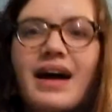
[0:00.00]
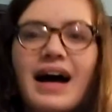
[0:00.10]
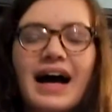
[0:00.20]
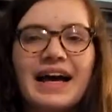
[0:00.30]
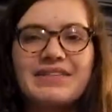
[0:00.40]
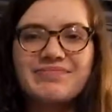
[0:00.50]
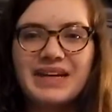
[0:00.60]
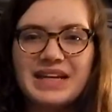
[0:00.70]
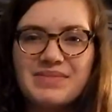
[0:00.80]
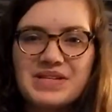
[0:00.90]
Hi, my
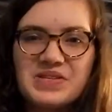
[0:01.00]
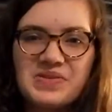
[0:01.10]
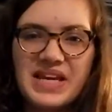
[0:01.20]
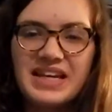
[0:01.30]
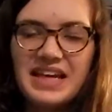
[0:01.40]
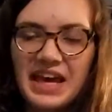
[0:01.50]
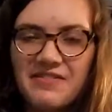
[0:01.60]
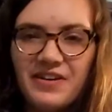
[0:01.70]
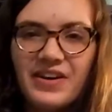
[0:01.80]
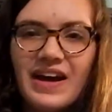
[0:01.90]
name is Suzanna
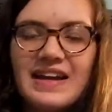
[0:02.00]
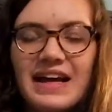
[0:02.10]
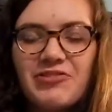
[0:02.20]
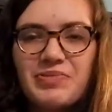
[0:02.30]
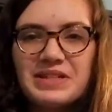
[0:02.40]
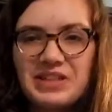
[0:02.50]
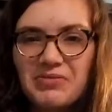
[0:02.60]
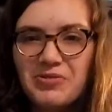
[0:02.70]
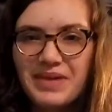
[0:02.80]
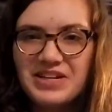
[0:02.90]
Kafer, and I will be
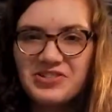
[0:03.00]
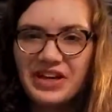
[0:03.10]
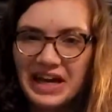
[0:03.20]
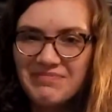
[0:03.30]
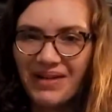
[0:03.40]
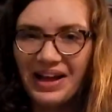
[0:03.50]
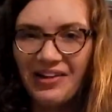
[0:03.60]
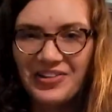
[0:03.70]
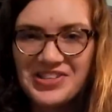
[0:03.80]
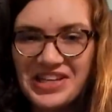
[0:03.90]
double majoring in
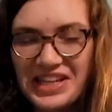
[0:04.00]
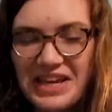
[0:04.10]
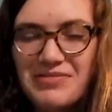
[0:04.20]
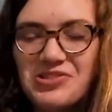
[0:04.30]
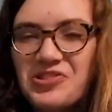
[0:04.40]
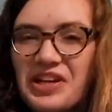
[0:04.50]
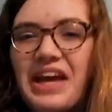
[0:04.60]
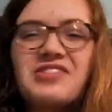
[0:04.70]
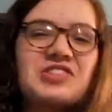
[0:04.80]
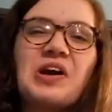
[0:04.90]
biology and chemistry
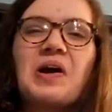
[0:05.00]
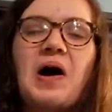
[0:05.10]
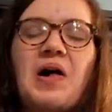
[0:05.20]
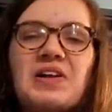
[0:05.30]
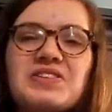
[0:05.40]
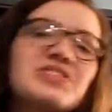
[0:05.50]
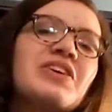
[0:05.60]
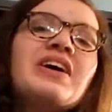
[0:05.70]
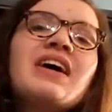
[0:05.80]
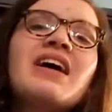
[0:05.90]
next year in college.
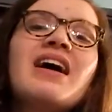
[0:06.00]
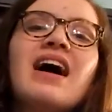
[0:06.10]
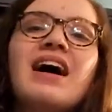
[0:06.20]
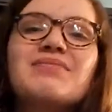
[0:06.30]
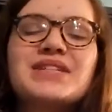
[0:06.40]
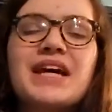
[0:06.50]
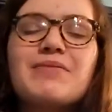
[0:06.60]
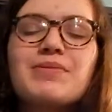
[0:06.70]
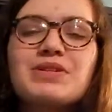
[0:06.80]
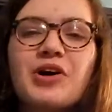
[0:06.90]
Today I'm
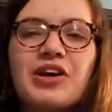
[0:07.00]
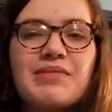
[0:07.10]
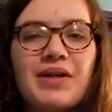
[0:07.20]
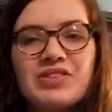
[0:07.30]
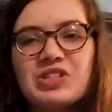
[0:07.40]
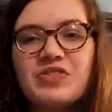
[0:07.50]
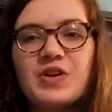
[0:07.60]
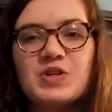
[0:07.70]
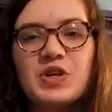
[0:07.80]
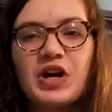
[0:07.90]
going to be talking about the
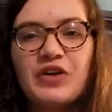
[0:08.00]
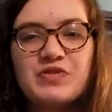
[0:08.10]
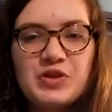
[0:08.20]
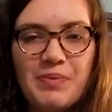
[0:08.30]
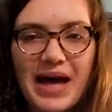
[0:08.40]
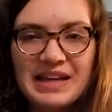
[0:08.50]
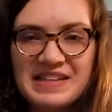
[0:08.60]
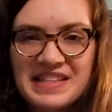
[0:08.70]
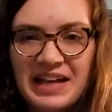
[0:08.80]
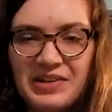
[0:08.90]
division of somatic
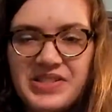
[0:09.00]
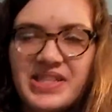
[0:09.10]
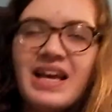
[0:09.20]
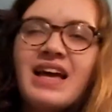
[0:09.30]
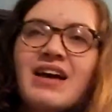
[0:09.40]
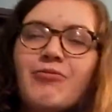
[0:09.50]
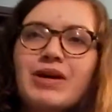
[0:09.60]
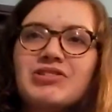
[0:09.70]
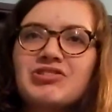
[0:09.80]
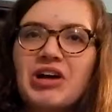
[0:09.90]
cells,
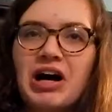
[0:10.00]
which